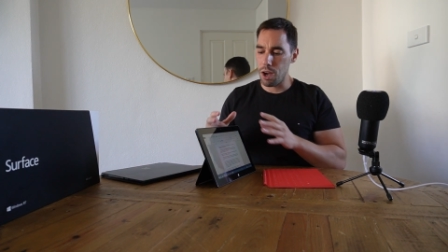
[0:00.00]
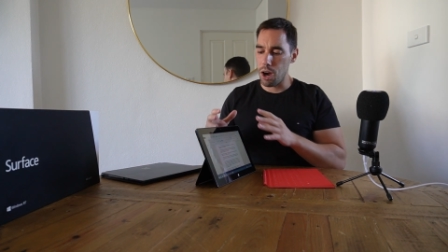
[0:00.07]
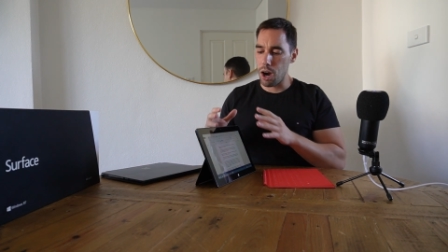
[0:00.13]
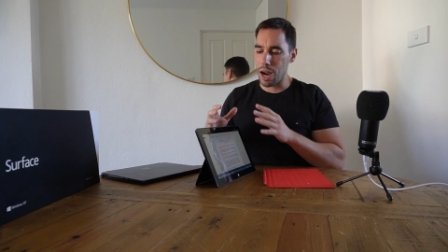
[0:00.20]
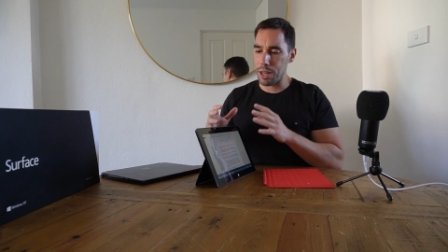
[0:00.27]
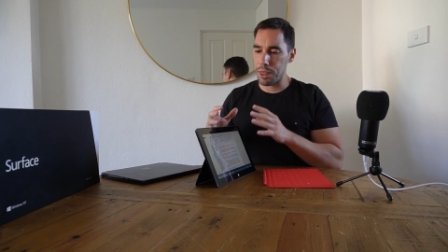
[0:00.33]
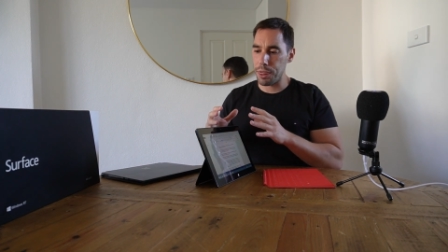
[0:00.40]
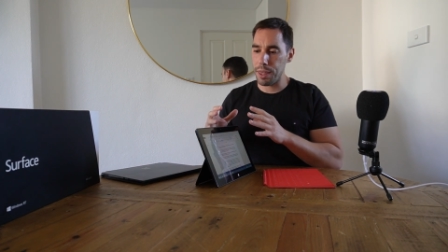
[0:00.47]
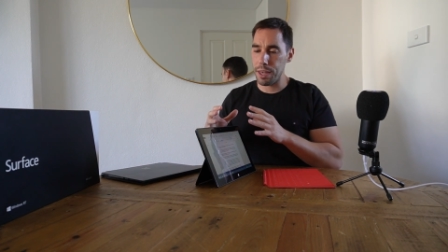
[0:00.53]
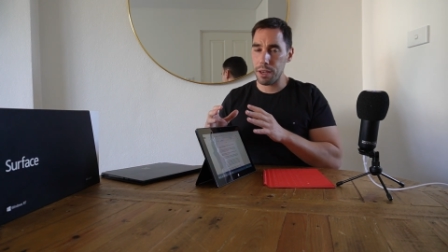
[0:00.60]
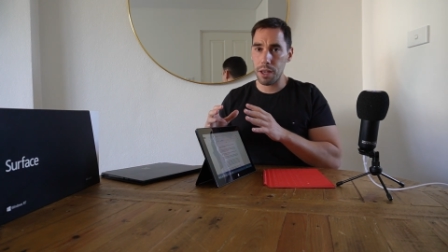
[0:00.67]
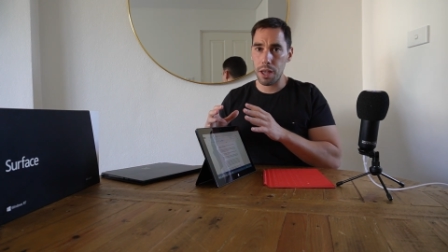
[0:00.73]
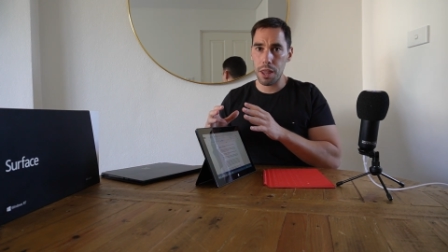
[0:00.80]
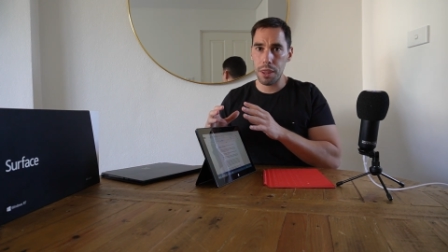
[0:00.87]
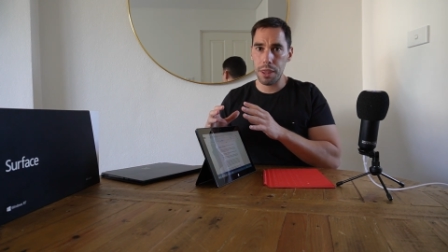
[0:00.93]
I
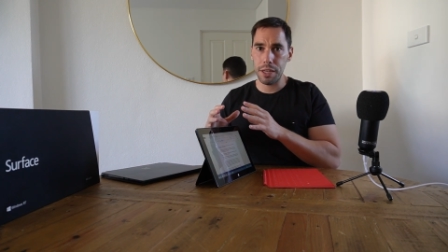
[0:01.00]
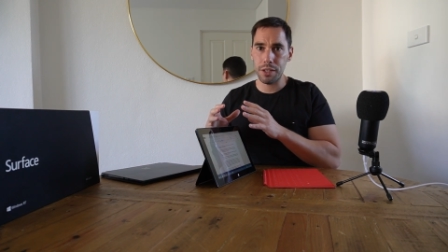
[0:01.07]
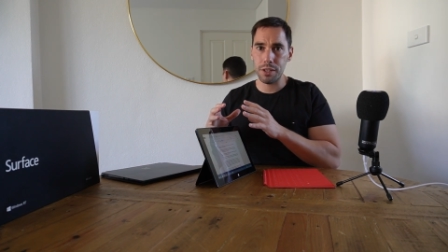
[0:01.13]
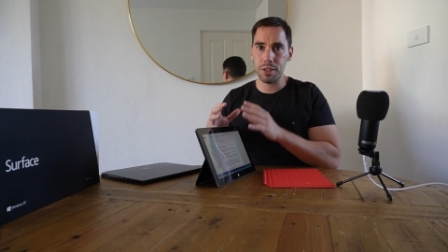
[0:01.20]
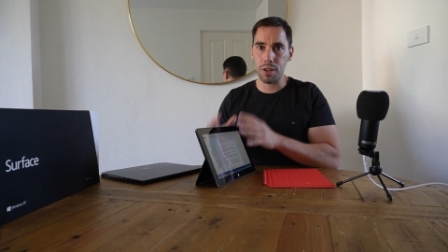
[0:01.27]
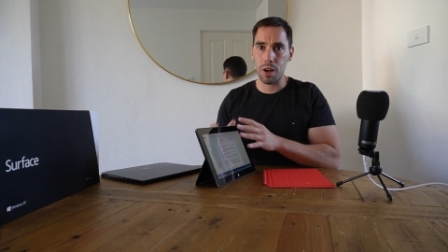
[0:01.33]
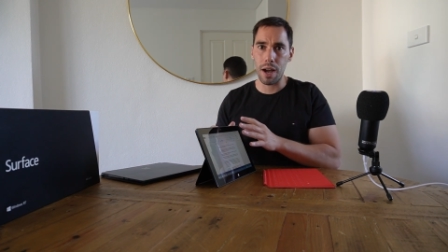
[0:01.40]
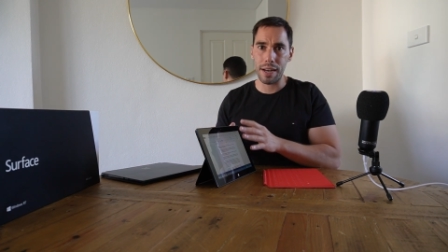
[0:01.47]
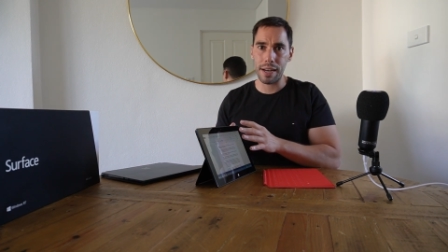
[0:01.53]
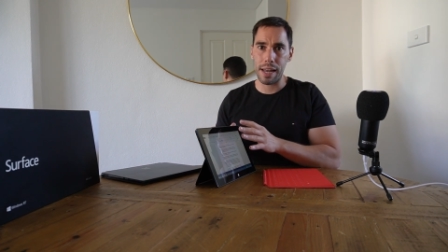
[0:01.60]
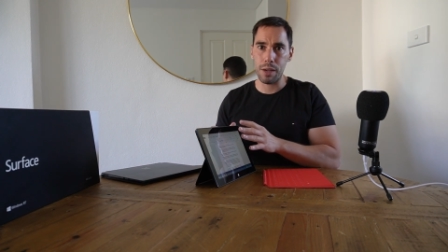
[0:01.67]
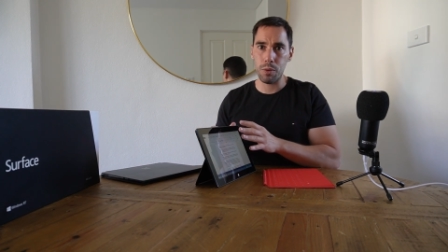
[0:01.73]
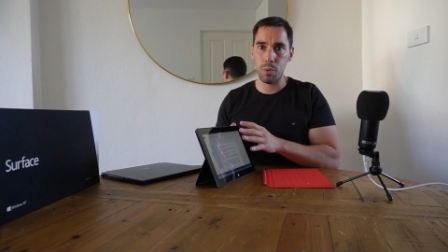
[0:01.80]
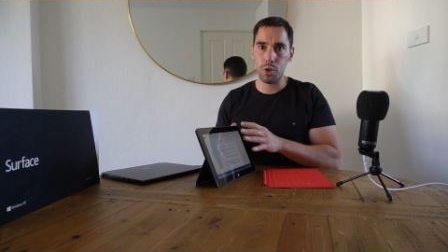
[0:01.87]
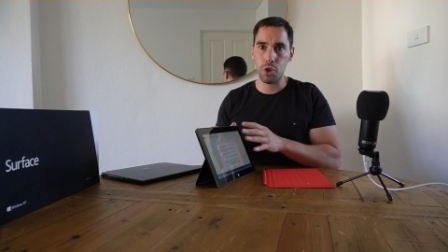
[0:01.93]
think the design
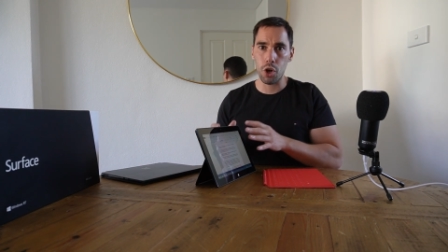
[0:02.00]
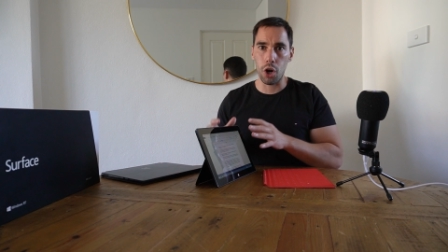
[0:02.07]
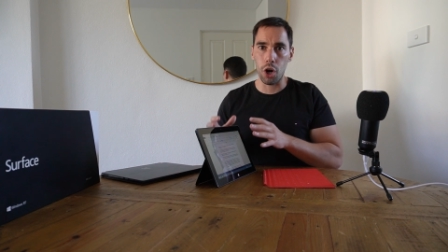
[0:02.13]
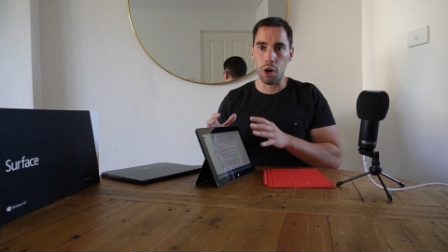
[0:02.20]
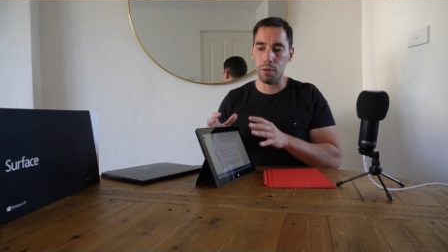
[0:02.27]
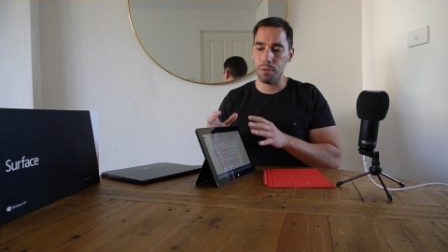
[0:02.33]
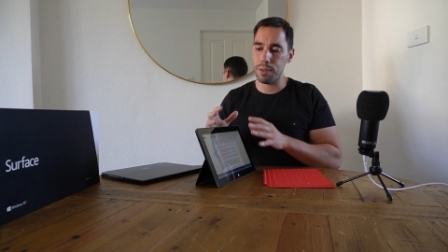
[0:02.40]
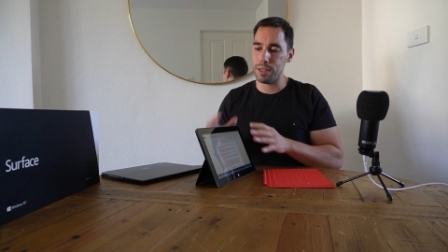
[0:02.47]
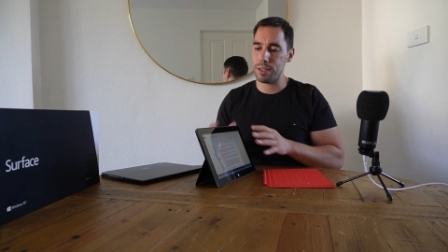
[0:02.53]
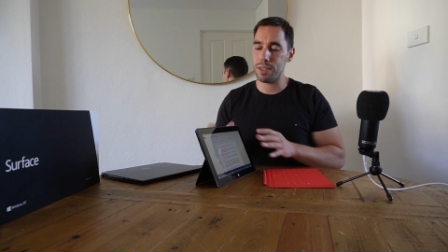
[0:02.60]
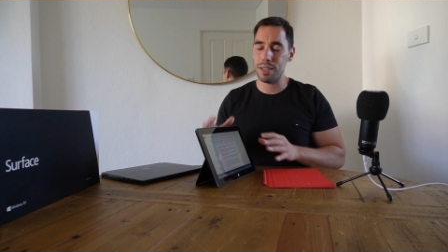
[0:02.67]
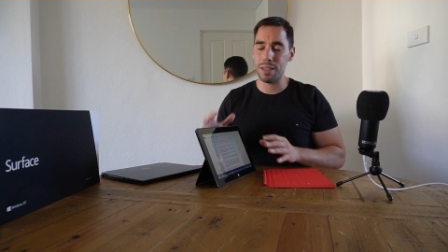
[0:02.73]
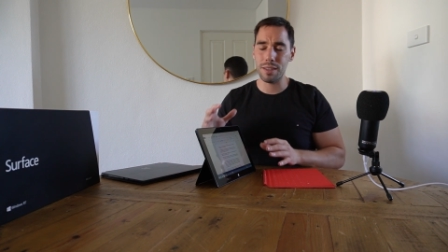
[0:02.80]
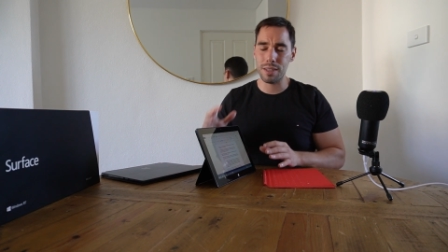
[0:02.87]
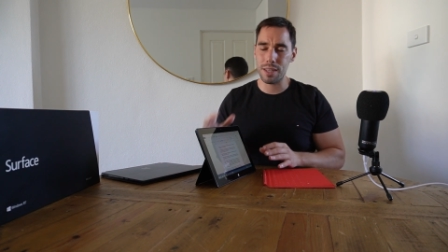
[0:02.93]
language of this
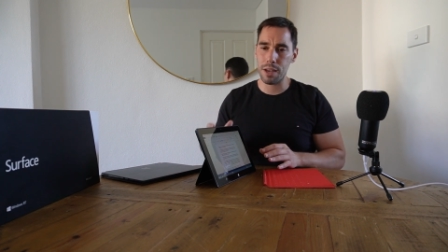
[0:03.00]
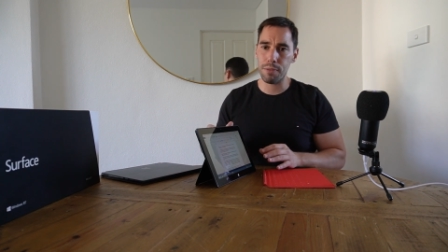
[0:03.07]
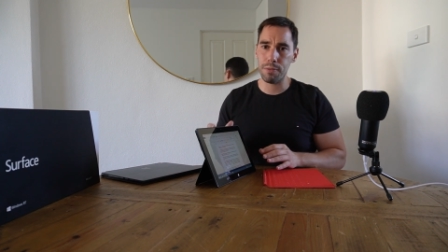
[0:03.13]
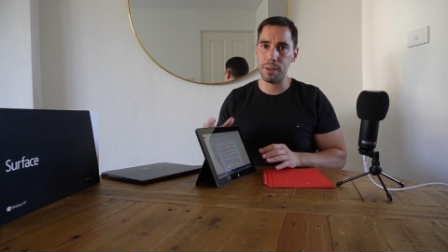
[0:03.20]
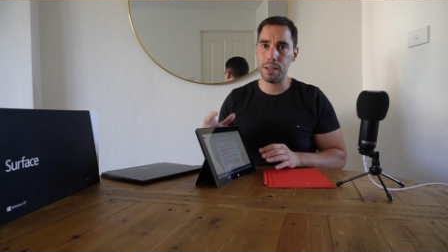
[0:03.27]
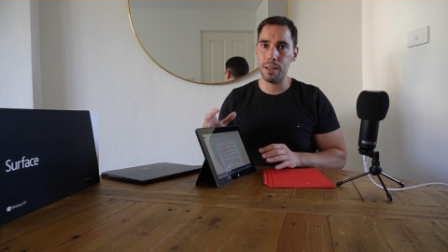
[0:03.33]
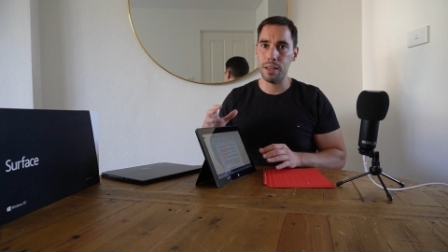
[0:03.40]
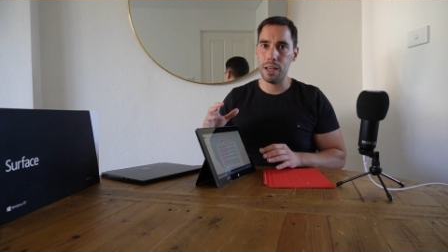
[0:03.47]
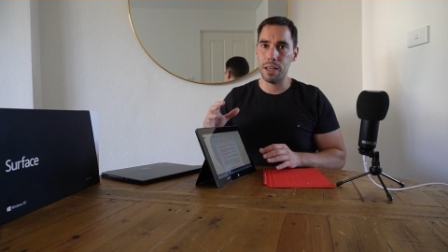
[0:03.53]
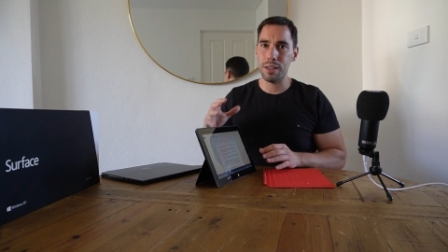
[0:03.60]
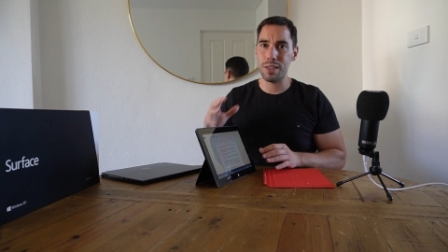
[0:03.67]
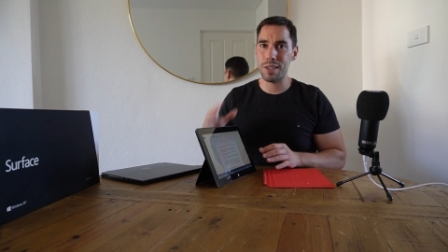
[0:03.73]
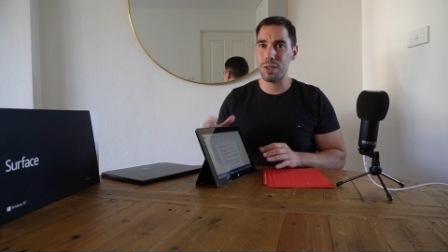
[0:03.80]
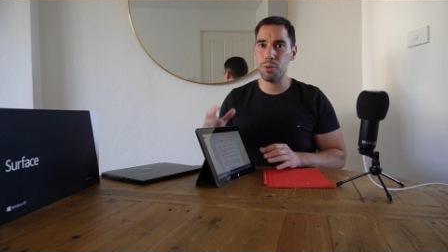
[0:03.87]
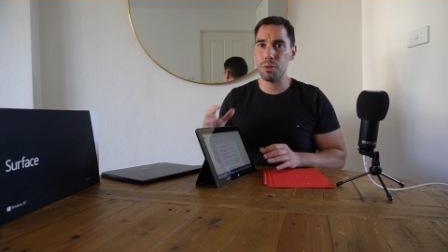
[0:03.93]
is definitely
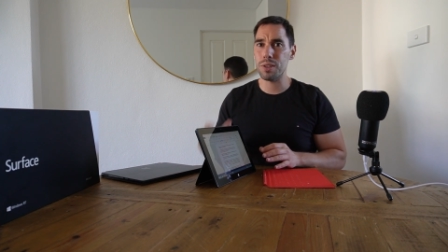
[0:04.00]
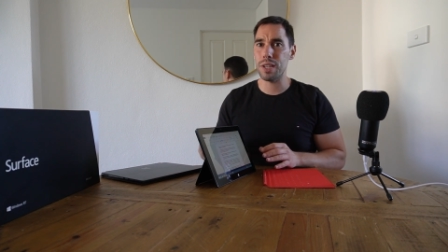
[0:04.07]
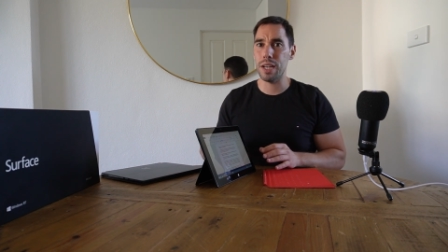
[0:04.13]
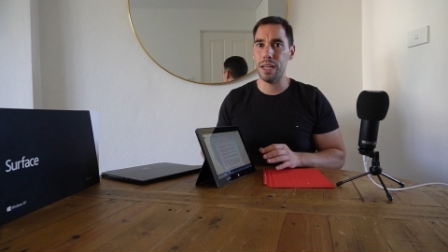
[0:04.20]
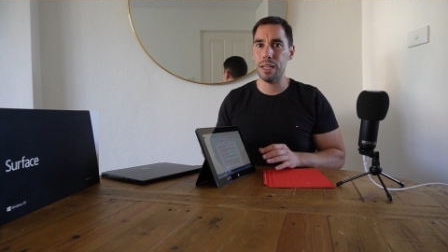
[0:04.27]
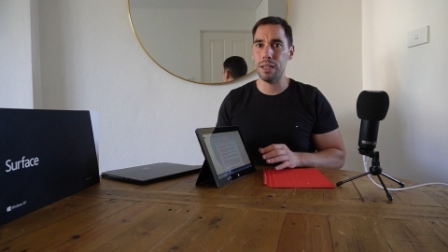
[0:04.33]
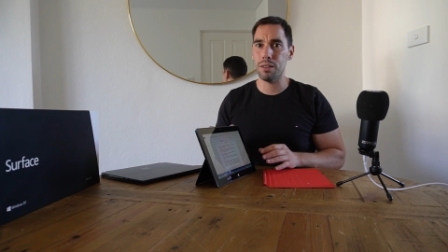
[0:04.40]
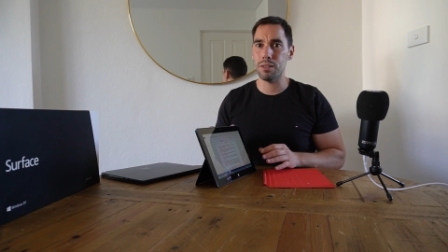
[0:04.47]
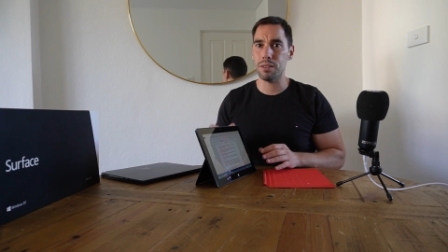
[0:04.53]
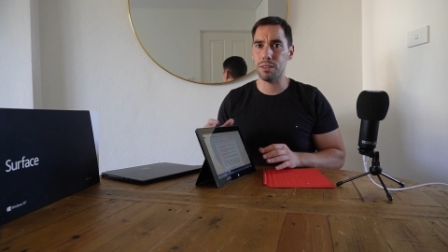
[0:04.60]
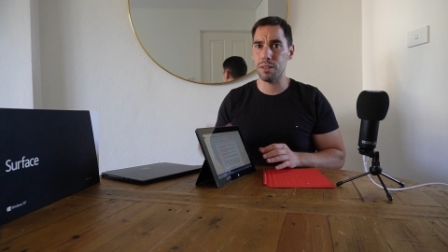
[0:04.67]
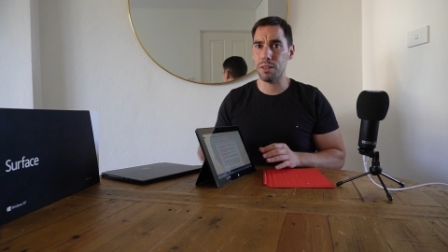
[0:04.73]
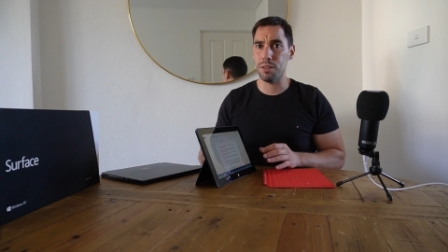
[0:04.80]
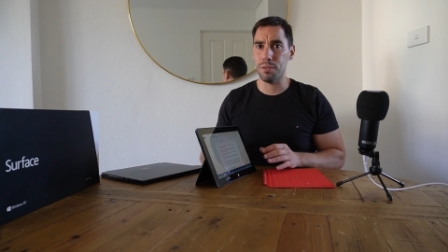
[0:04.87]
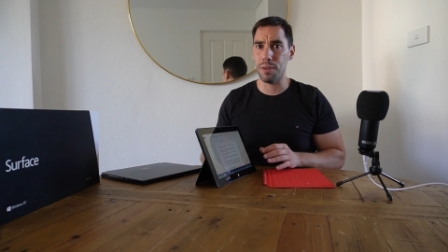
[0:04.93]
still seen in
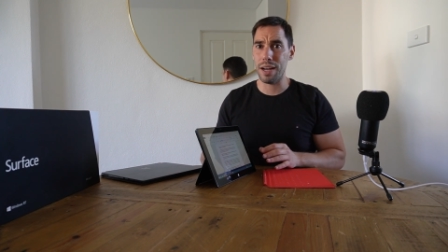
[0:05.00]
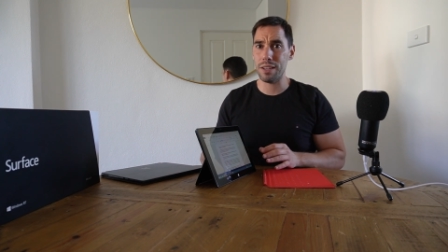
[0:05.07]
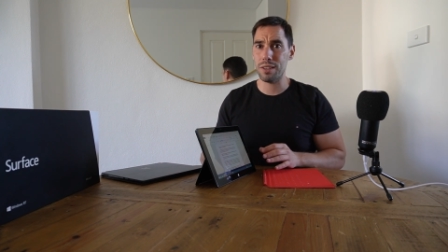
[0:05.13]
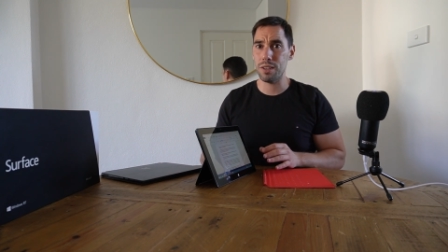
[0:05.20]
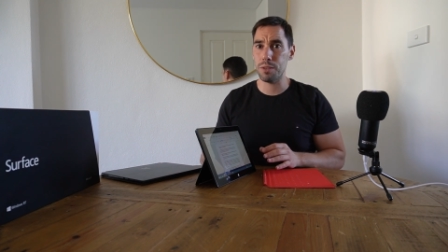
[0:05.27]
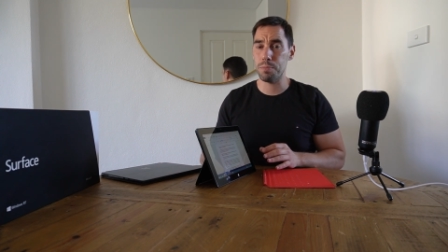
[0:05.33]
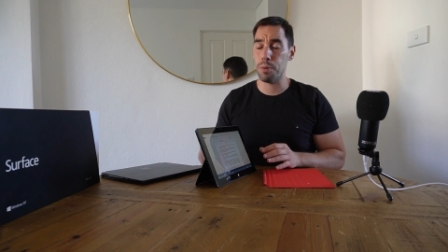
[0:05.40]
the devices,